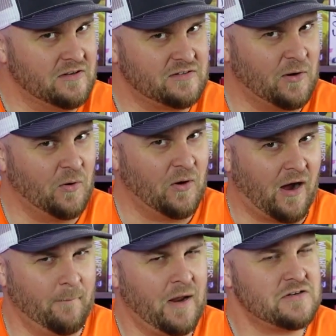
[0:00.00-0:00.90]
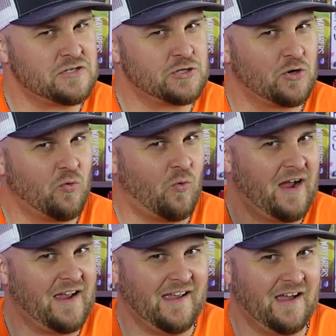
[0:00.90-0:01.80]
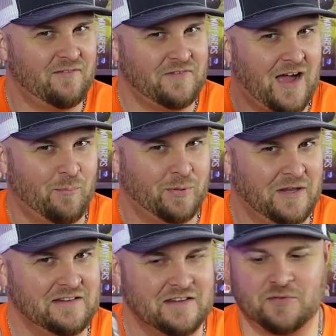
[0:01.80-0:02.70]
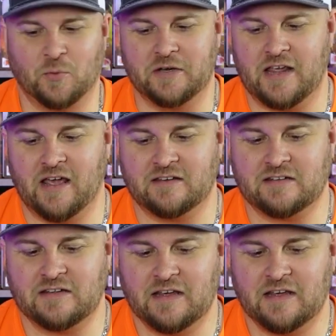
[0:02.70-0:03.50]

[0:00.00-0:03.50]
so I'm not sure why I have not played this one yet.